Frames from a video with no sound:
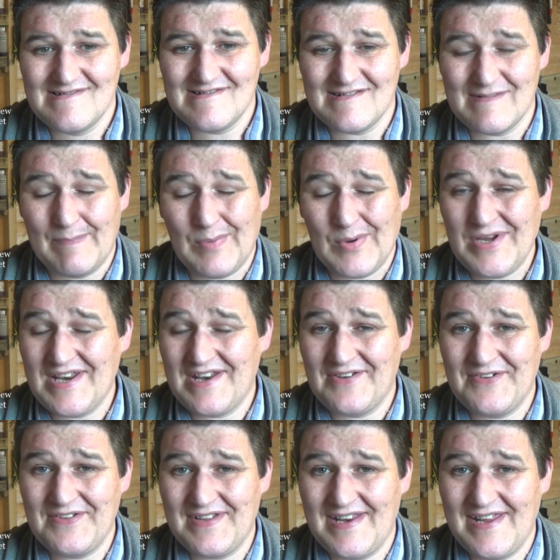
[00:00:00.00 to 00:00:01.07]
I pointed
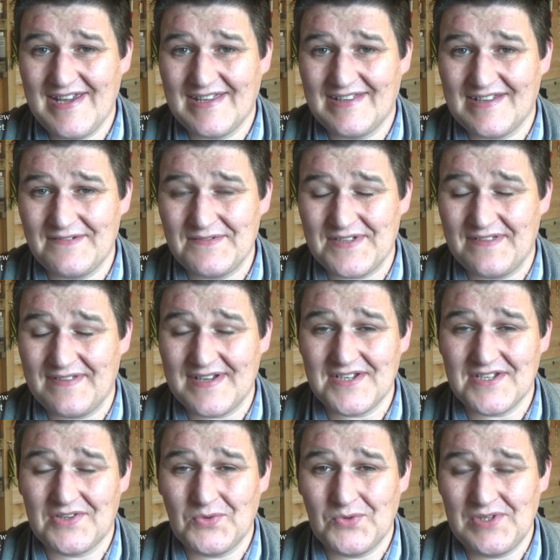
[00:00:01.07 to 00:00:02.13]
out the negatives, the
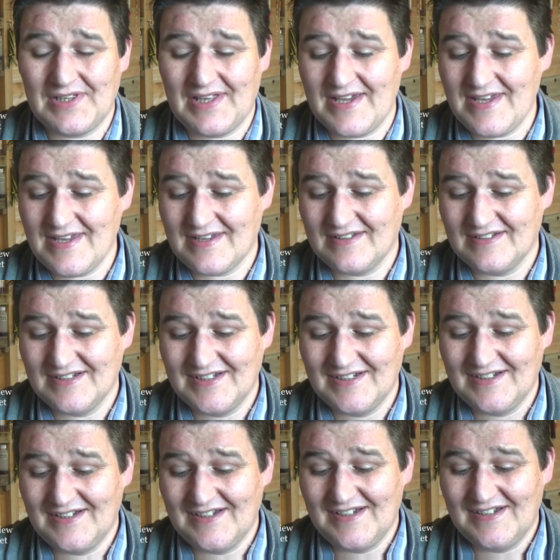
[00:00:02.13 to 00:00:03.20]
things I don't like,
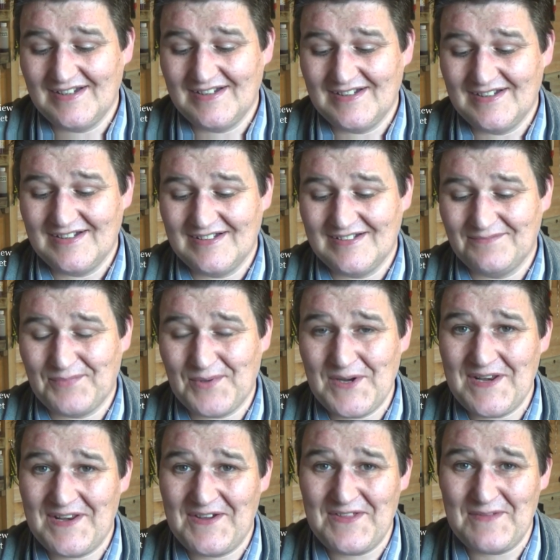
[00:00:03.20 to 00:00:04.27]

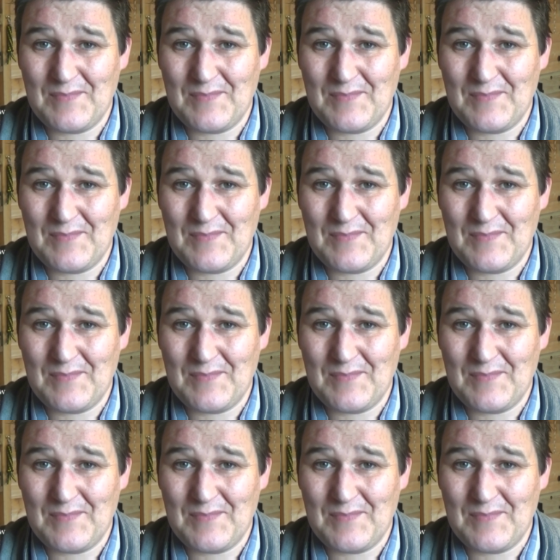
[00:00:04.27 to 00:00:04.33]
pointed out the